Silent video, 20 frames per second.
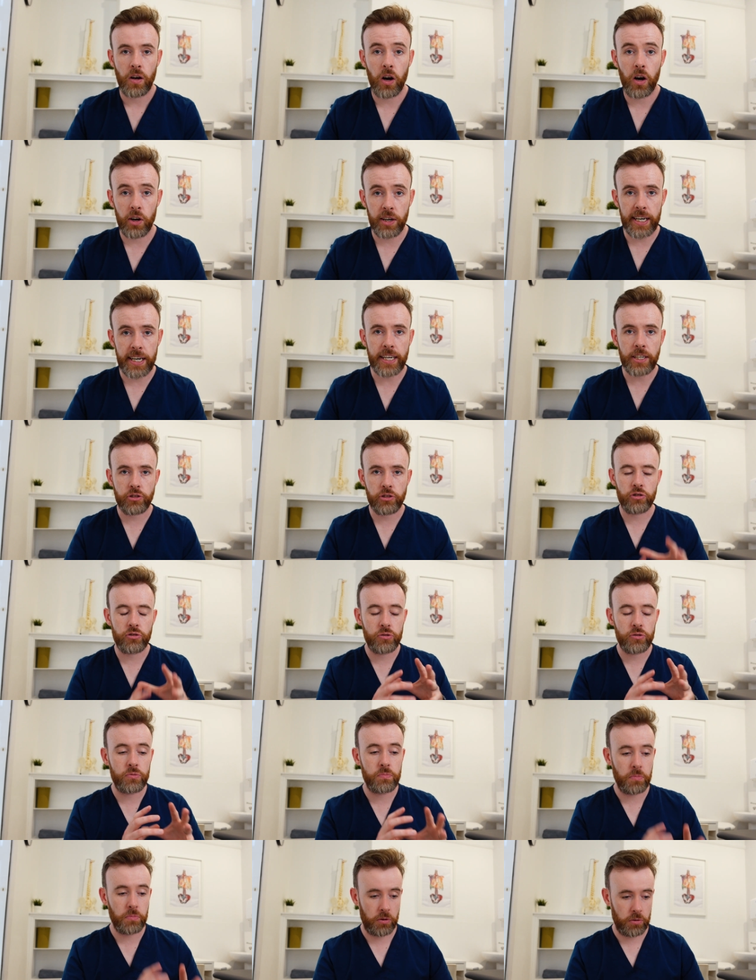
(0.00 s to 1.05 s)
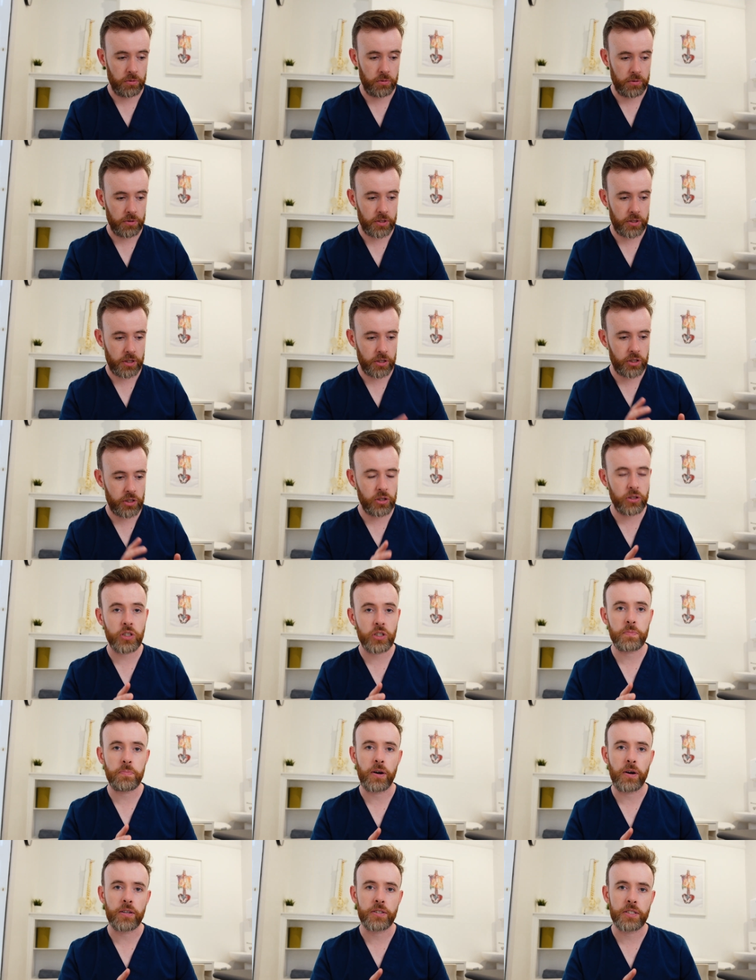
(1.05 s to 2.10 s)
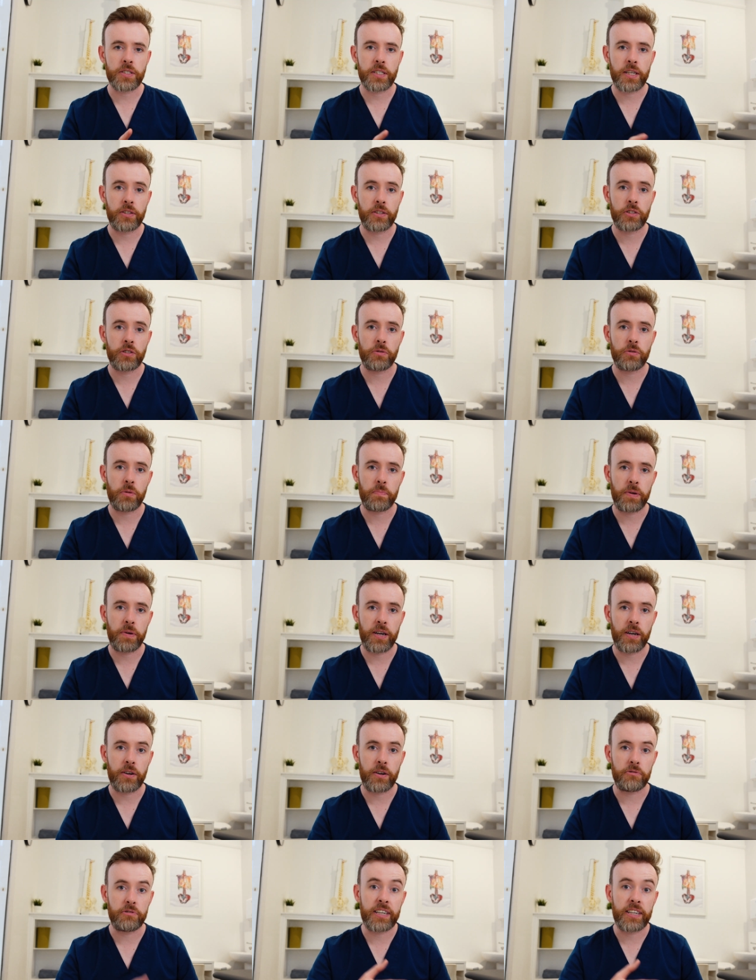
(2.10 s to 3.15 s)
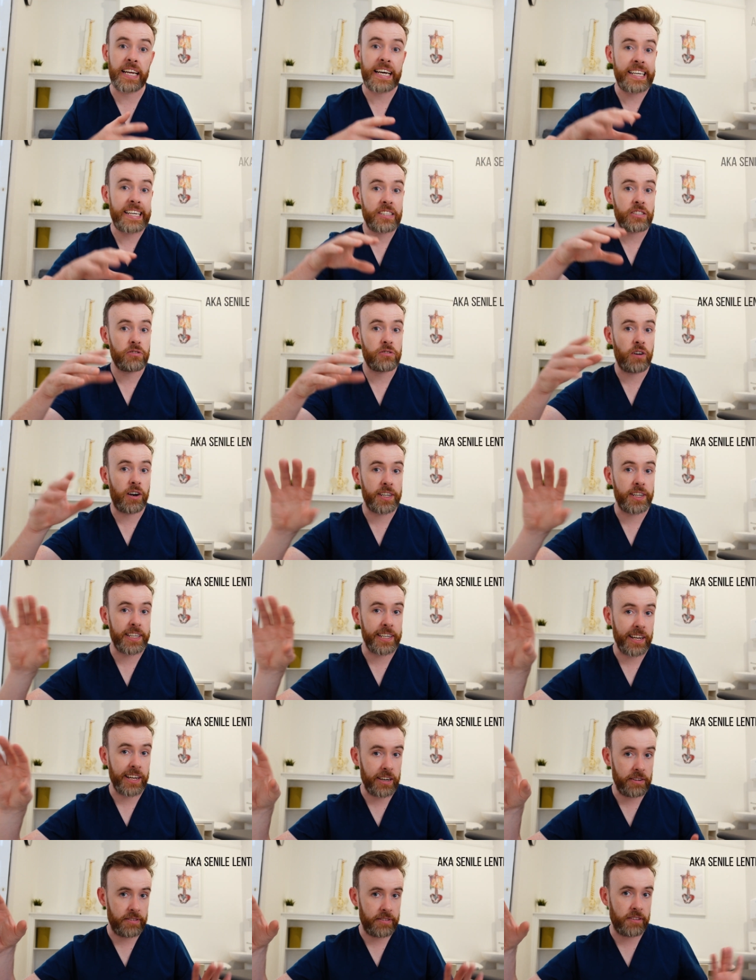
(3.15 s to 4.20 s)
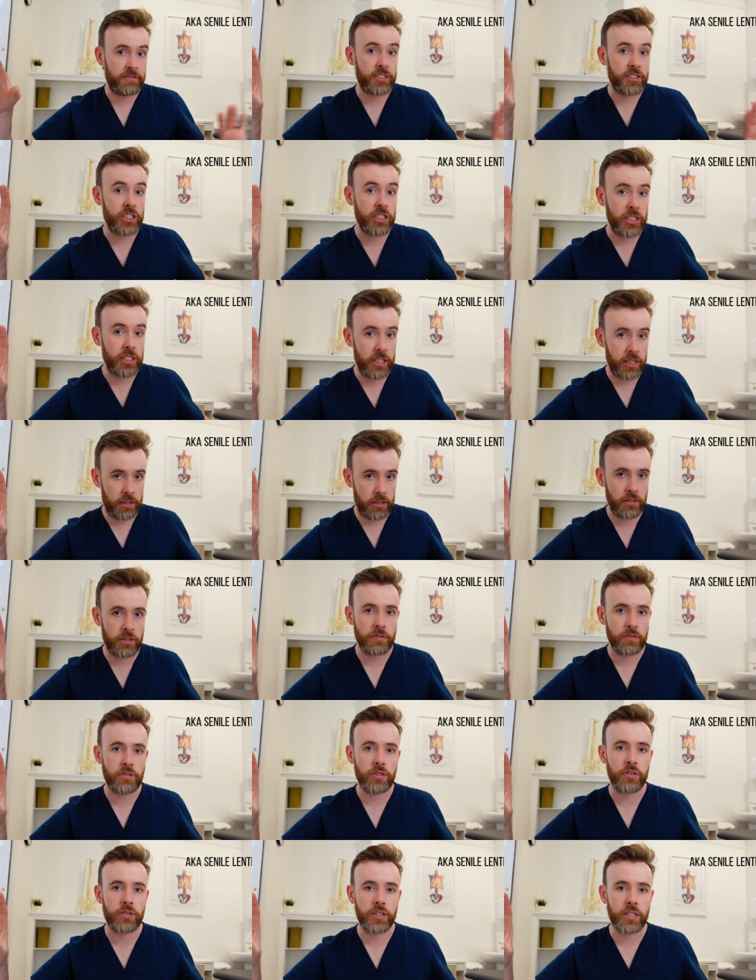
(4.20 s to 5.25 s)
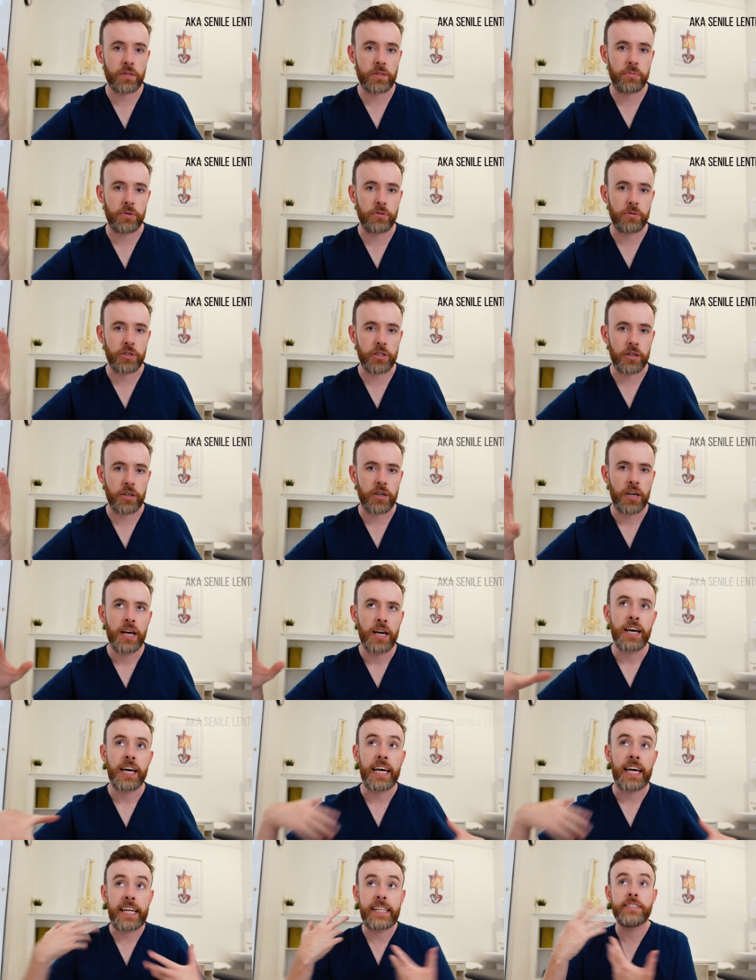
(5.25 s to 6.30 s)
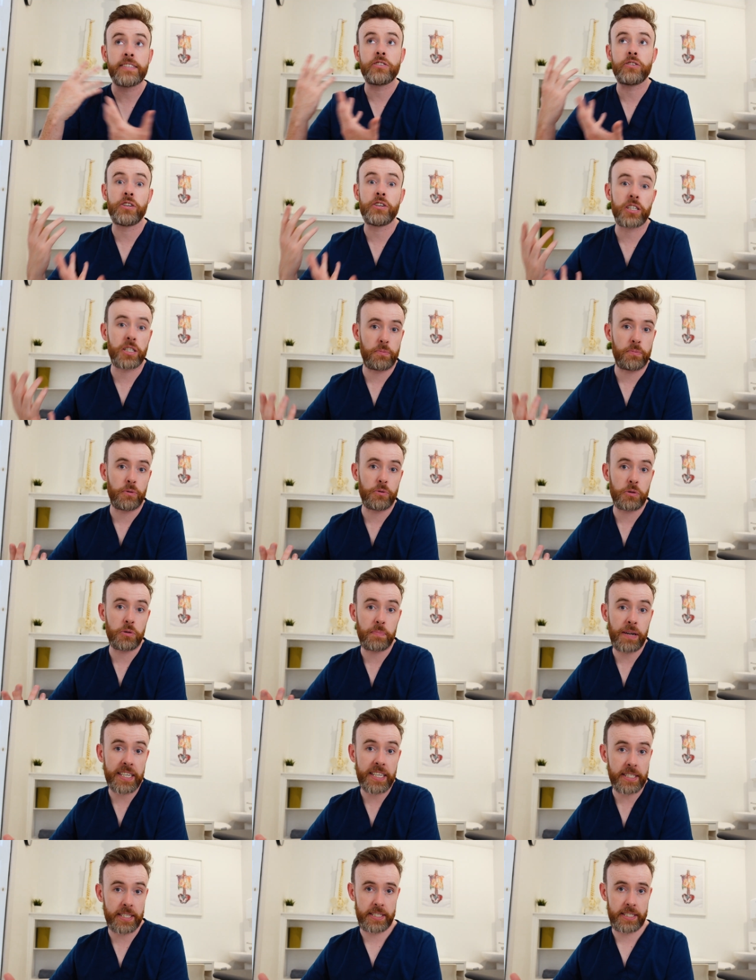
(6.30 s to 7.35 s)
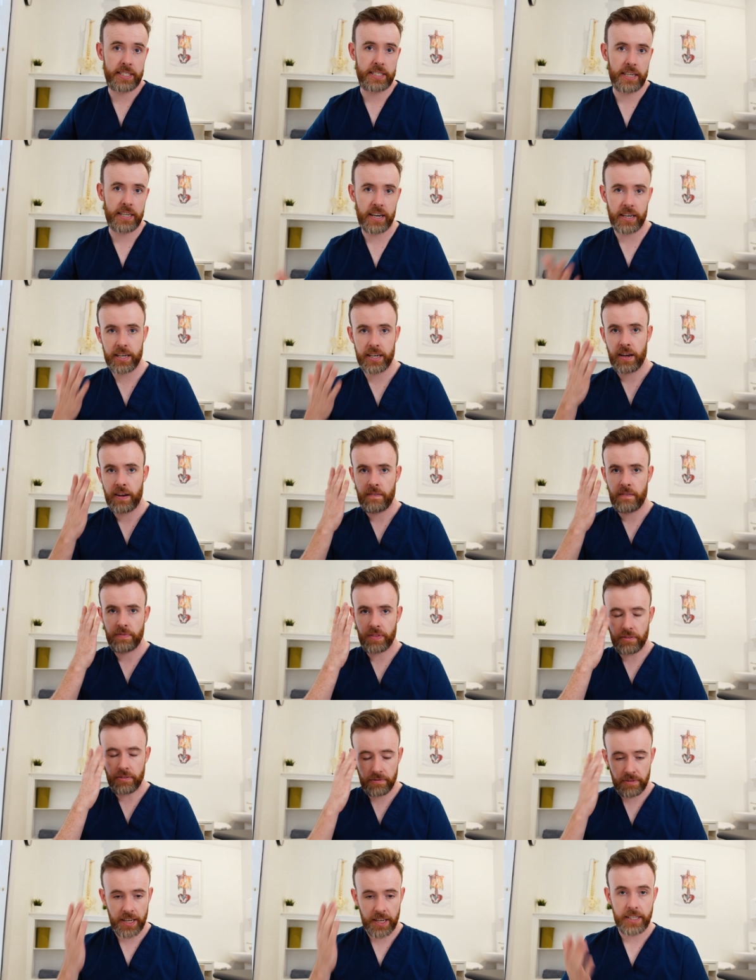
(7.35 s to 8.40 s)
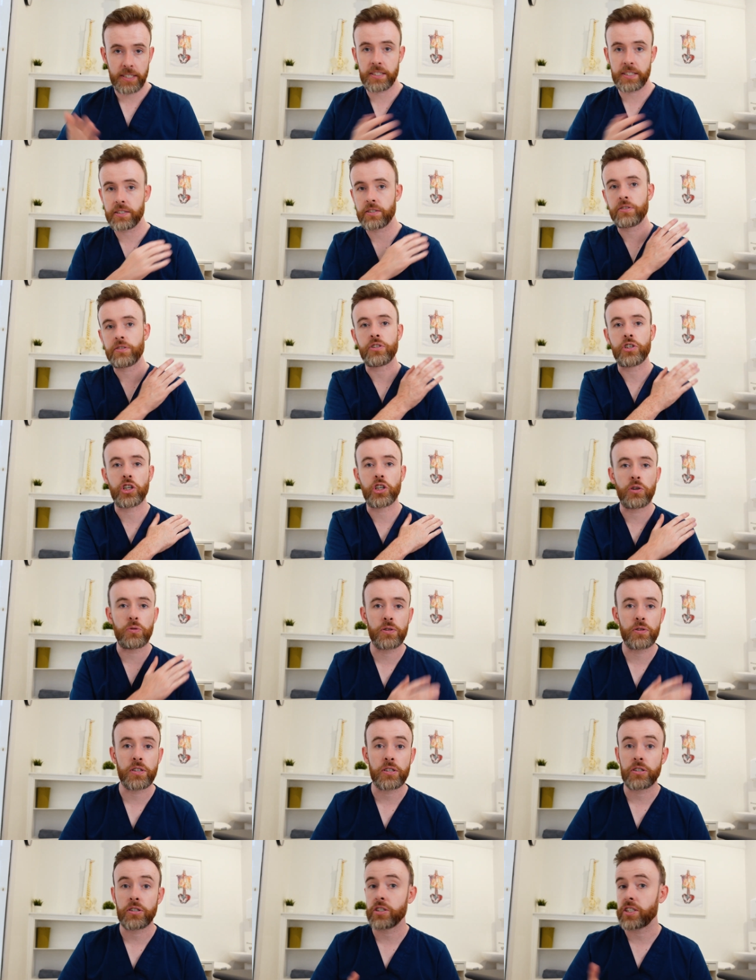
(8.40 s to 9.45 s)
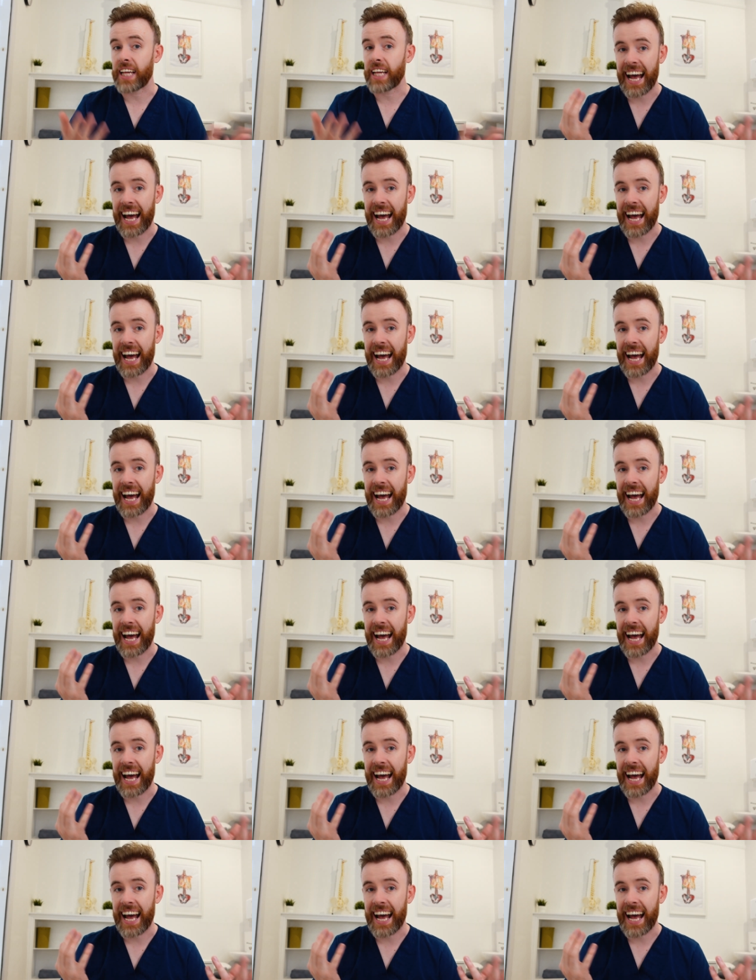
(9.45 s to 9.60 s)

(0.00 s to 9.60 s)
Unlike true moles, sunspots tend to appear later on in life after years of sun exposure in sun exposed places like the face, the shoulders, the